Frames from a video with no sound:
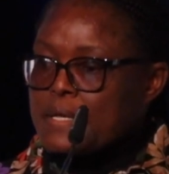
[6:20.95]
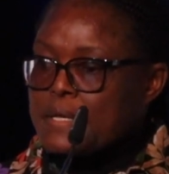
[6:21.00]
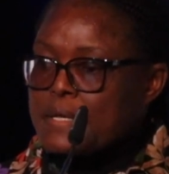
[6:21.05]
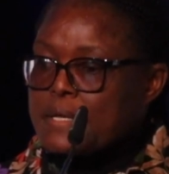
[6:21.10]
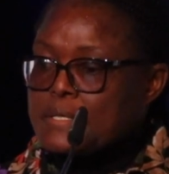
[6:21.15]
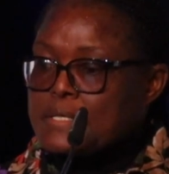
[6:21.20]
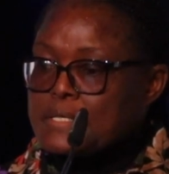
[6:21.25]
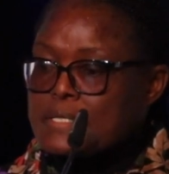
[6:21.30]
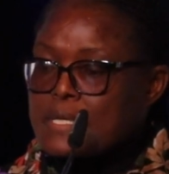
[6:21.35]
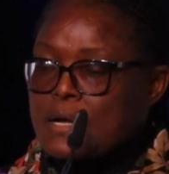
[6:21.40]

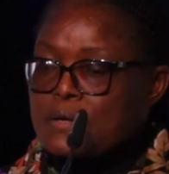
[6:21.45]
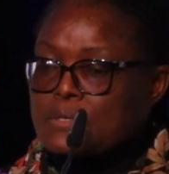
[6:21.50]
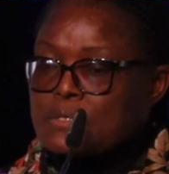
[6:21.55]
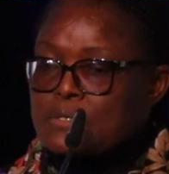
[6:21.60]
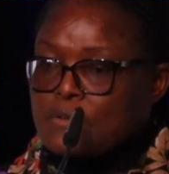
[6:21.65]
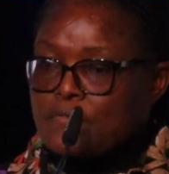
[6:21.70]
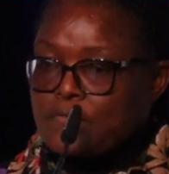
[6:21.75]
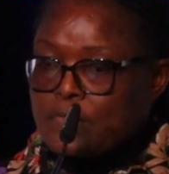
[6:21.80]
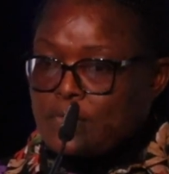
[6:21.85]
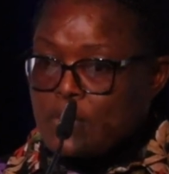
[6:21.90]
And
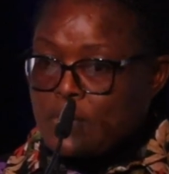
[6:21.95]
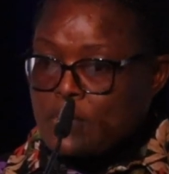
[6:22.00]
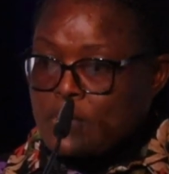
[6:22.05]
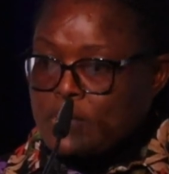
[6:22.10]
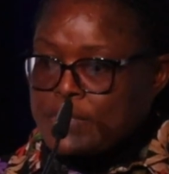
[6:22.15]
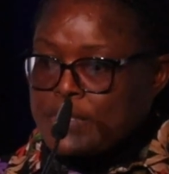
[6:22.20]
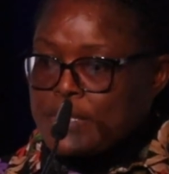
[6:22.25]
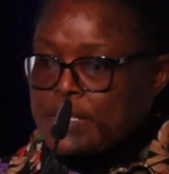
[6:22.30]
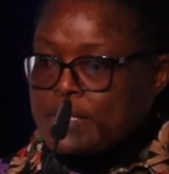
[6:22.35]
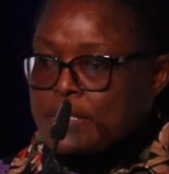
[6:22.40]
out of
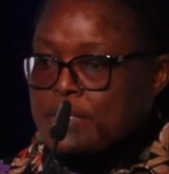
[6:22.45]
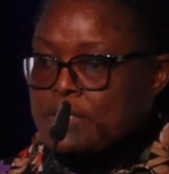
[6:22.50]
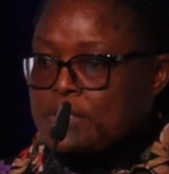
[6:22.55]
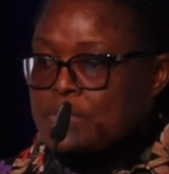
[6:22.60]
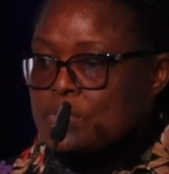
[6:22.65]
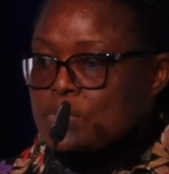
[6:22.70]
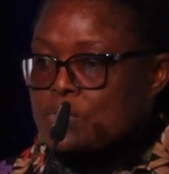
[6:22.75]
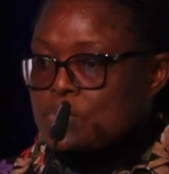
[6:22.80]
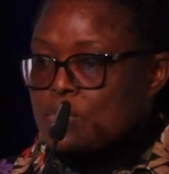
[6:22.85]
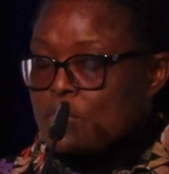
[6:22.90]
all the
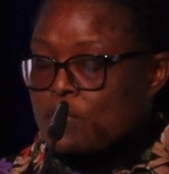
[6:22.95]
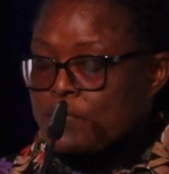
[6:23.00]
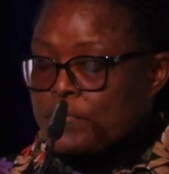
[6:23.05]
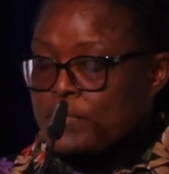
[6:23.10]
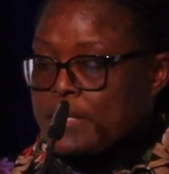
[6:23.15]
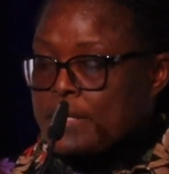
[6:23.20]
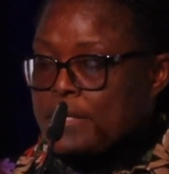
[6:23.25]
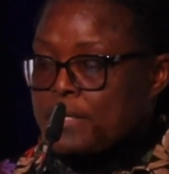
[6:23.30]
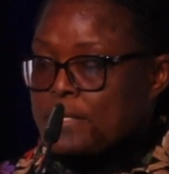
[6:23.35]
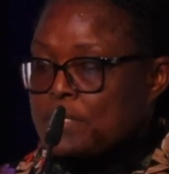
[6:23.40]

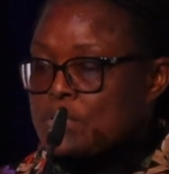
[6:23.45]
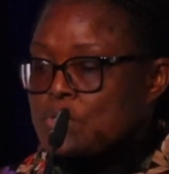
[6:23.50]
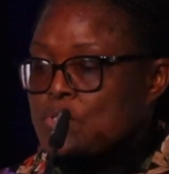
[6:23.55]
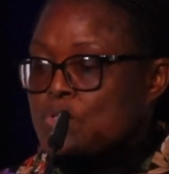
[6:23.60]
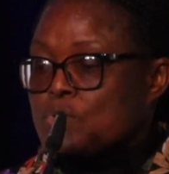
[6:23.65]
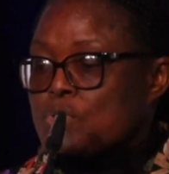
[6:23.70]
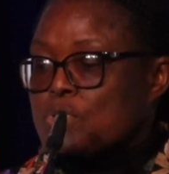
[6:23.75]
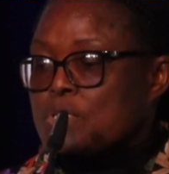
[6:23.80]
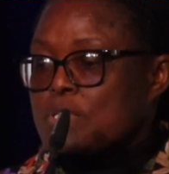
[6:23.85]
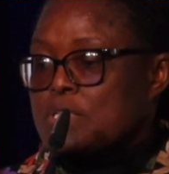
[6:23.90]

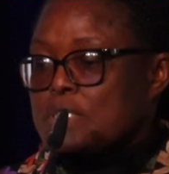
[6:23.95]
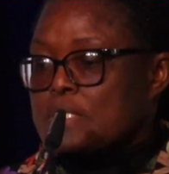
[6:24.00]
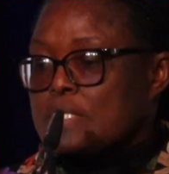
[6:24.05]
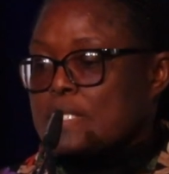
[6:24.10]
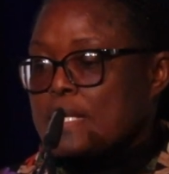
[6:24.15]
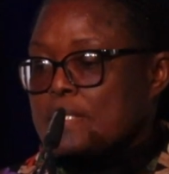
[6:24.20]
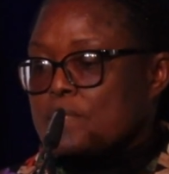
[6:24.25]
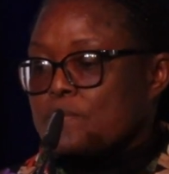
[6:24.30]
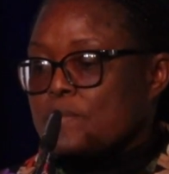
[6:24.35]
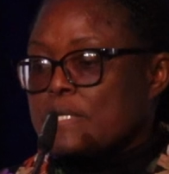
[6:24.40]
institutions
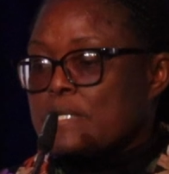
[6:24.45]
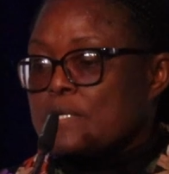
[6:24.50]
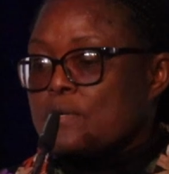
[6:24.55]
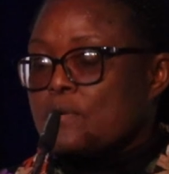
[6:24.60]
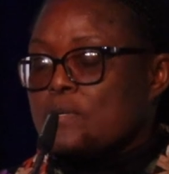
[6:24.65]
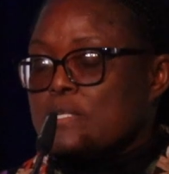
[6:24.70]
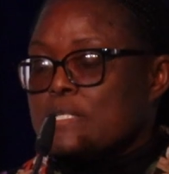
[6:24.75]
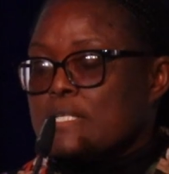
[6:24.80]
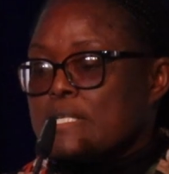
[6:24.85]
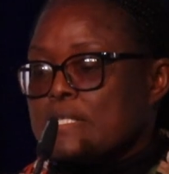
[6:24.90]
that were
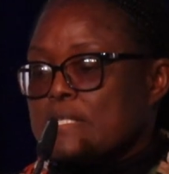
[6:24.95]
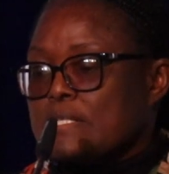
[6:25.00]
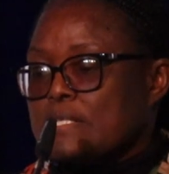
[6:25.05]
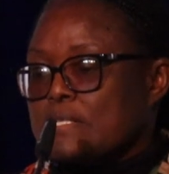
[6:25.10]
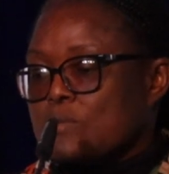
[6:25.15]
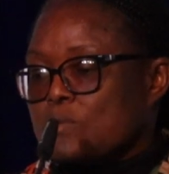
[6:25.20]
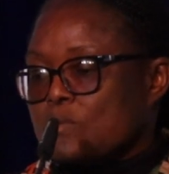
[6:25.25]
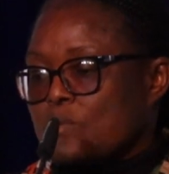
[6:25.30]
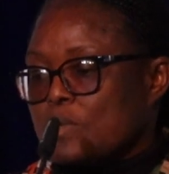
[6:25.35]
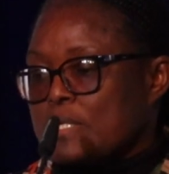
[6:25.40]
recorded
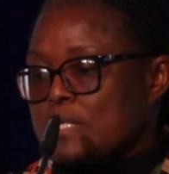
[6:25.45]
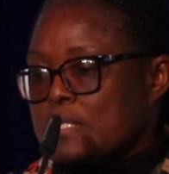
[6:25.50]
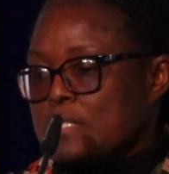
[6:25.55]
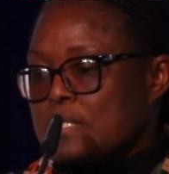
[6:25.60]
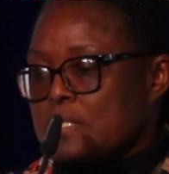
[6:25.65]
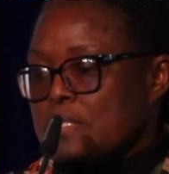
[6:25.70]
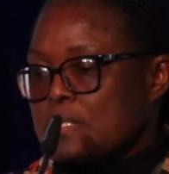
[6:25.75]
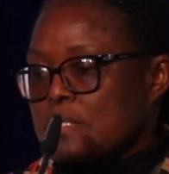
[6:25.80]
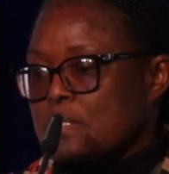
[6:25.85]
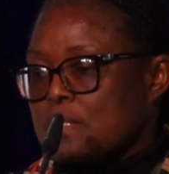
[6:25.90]
in
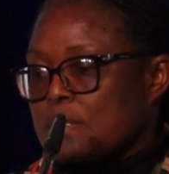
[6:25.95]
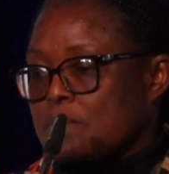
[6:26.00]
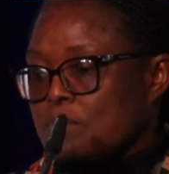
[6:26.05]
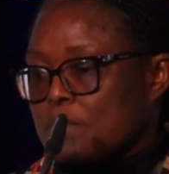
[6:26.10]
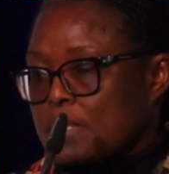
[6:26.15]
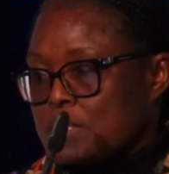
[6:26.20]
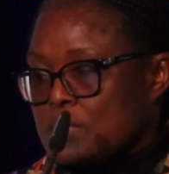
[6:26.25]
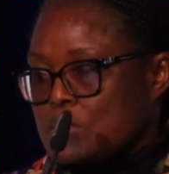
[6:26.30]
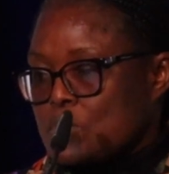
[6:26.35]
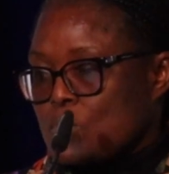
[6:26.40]

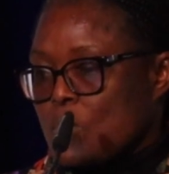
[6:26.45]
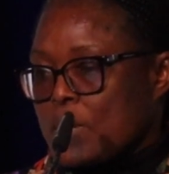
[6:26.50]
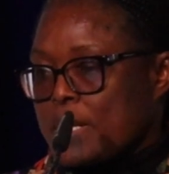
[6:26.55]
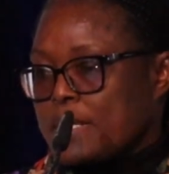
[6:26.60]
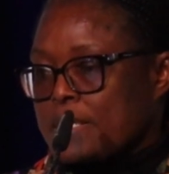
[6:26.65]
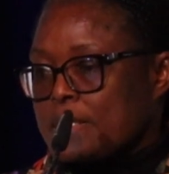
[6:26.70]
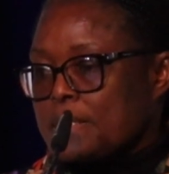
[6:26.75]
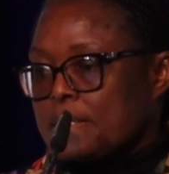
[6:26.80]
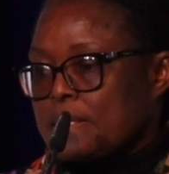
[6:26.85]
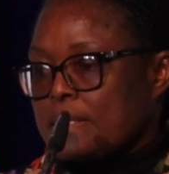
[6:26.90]

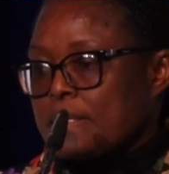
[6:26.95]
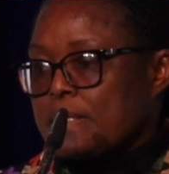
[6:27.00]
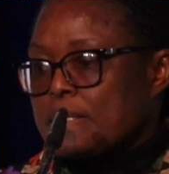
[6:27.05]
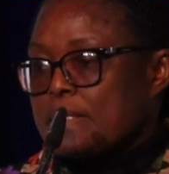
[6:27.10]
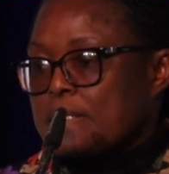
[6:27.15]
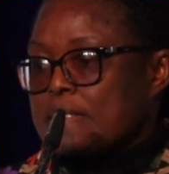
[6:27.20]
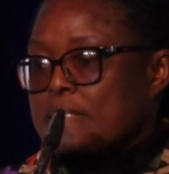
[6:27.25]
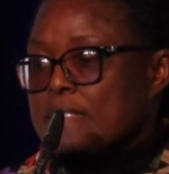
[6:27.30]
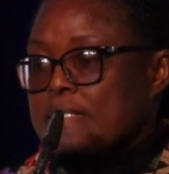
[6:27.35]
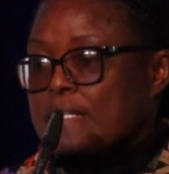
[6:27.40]
2021,
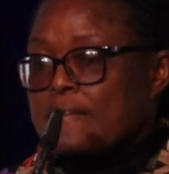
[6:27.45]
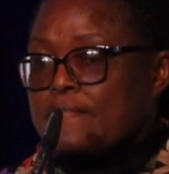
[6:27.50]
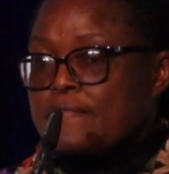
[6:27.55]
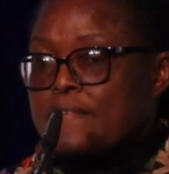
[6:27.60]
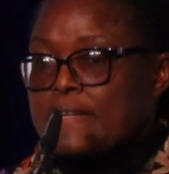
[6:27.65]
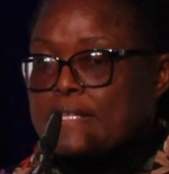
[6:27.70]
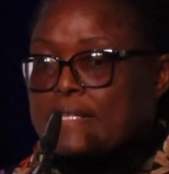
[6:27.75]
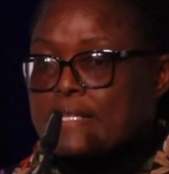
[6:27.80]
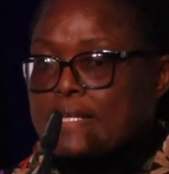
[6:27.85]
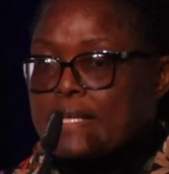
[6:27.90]

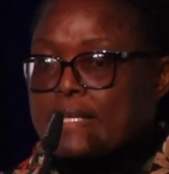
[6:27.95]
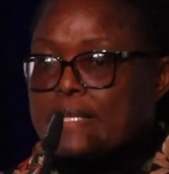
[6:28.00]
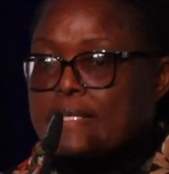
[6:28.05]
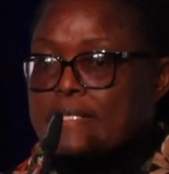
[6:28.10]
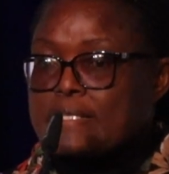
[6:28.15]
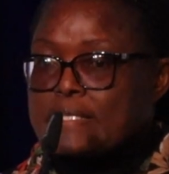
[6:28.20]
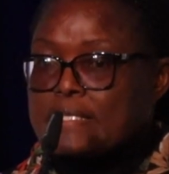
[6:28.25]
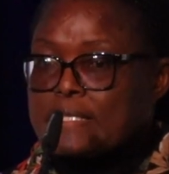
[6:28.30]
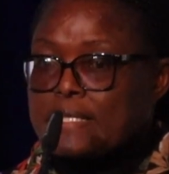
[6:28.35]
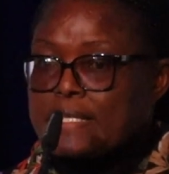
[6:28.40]
7
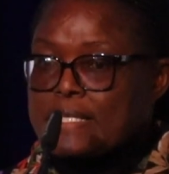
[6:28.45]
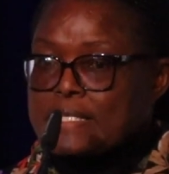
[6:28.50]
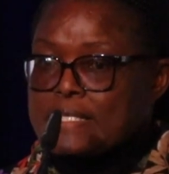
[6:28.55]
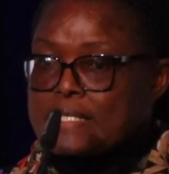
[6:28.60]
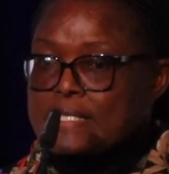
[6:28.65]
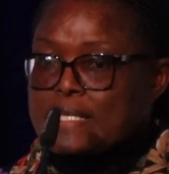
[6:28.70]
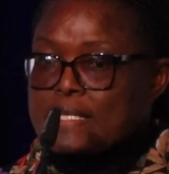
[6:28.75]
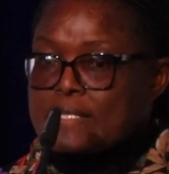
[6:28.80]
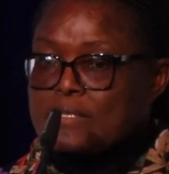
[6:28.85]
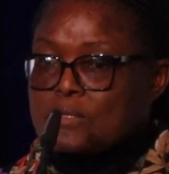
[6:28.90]
had
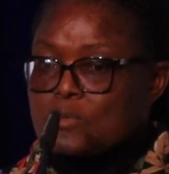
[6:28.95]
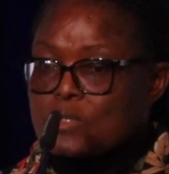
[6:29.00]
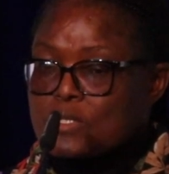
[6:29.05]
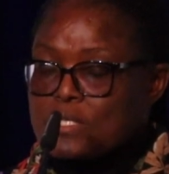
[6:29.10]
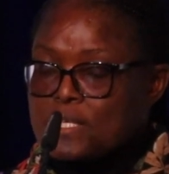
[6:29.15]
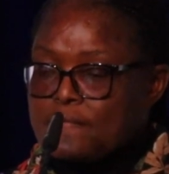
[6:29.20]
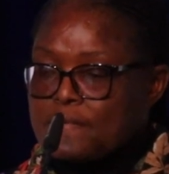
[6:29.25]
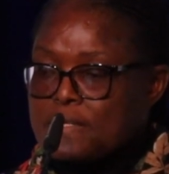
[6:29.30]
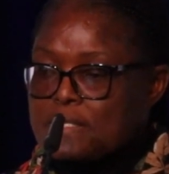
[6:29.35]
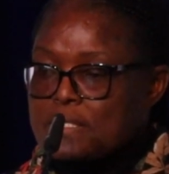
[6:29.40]
less than
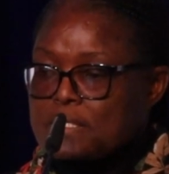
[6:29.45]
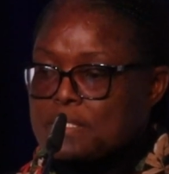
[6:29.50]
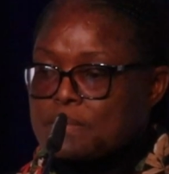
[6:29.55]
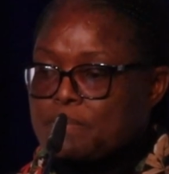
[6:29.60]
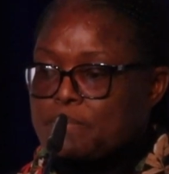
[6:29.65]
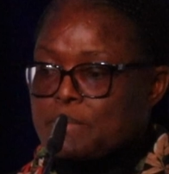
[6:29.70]
70